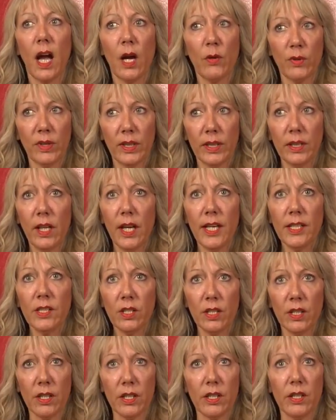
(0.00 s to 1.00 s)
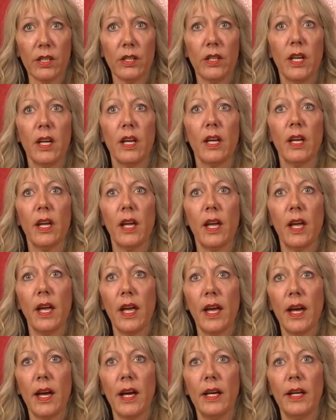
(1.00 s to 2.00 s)
really liked her,
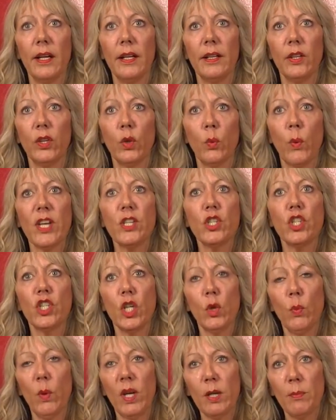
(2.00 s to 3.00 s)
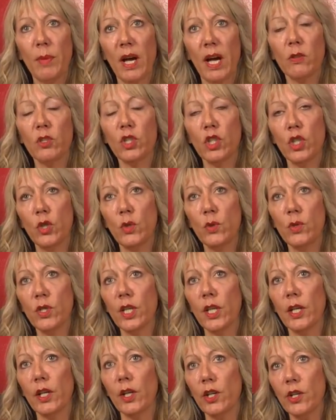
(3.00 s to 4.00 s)
and the way she went about
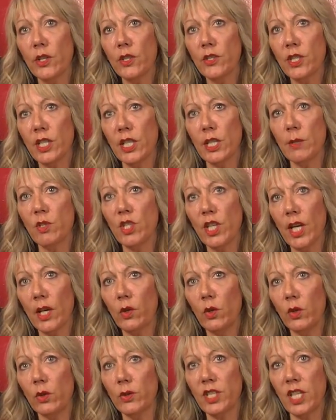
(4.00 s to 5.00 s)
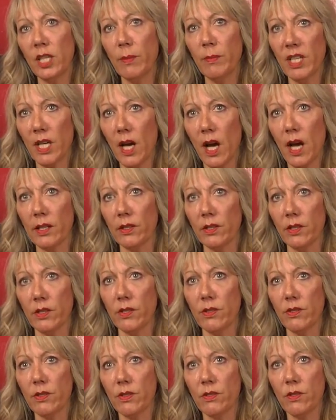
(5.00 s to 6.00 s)
choosing her team, she had a whole team of
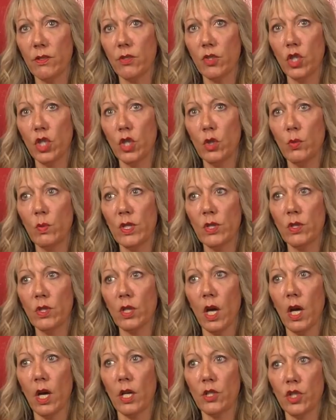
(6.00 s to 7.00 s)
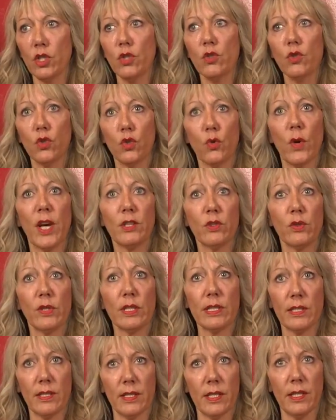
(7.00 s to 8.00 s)
doctors. She's a director
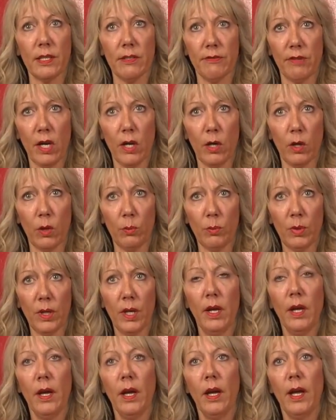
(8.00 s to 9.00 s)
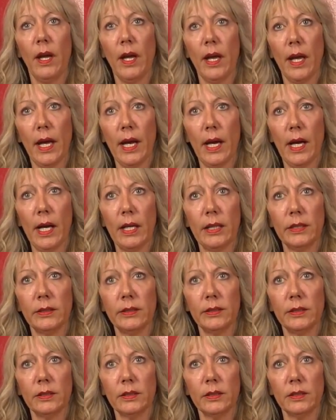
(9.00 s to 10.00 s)
at the City of Hope,
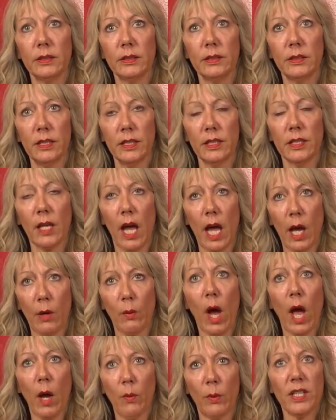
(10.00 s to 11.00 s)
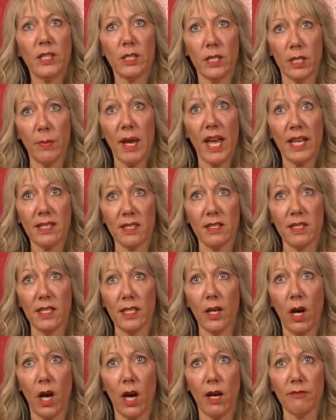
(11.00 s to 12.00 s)
and I went to the
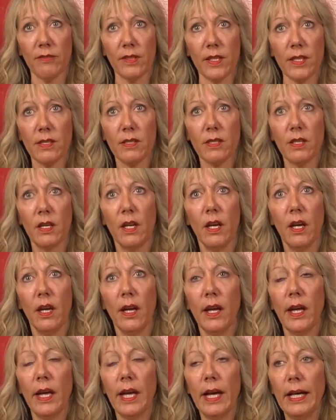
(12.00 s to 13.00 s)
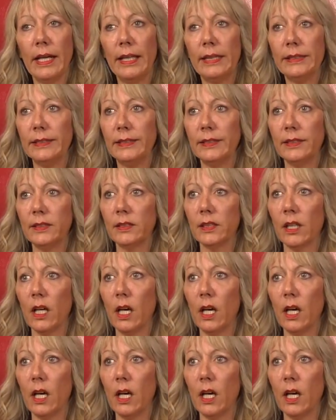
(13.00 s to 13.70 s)
Pasadena office. And